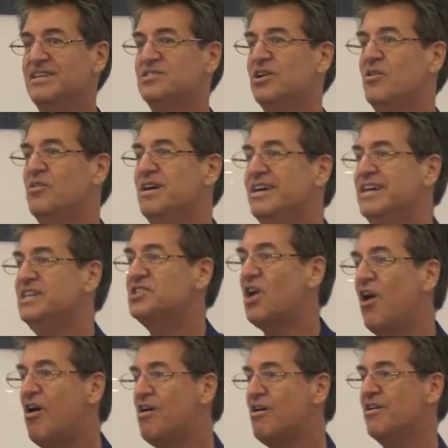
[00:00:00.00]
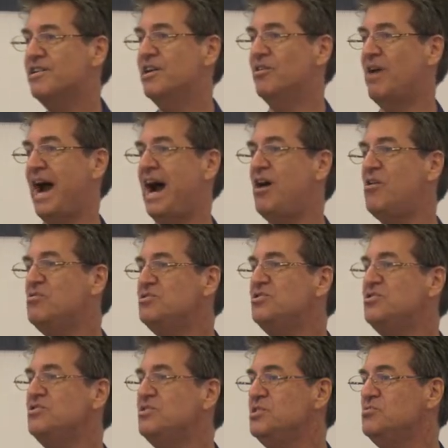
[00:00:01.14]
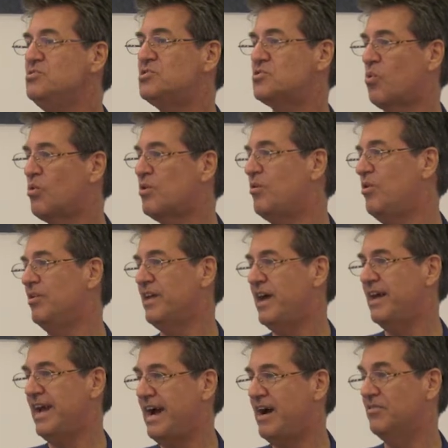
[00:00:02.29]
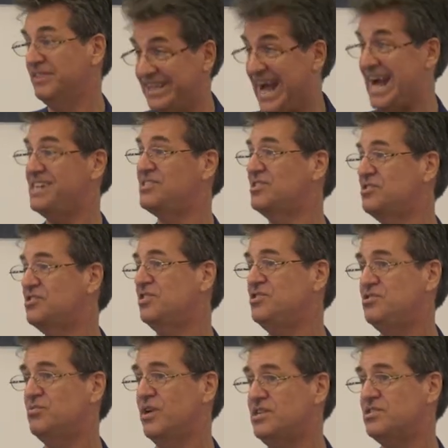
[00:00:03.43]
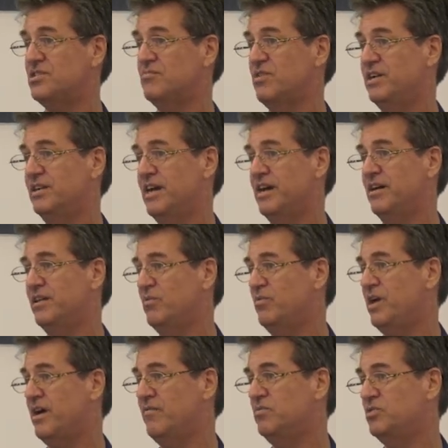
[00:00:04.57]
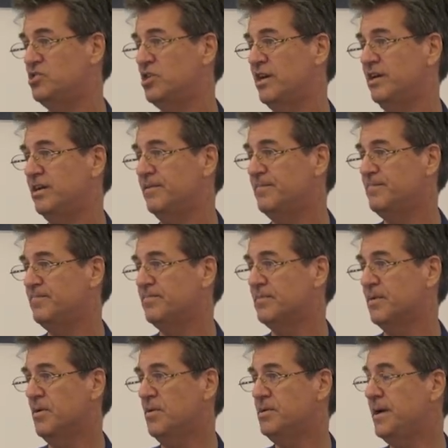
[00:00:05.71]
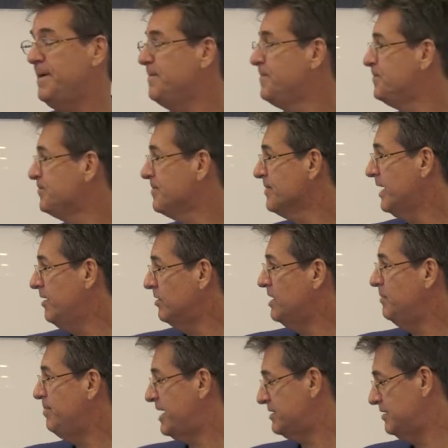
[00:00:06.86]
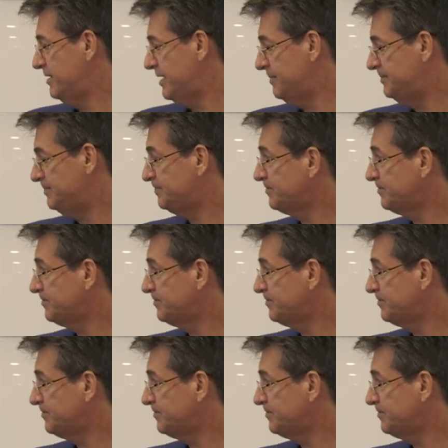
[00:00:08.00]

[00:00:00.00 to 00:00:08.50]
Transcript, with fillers: So it's hard. You know, how do you sort all that out? That's the situation right now that we have with China. Okay? And I'll get back to that.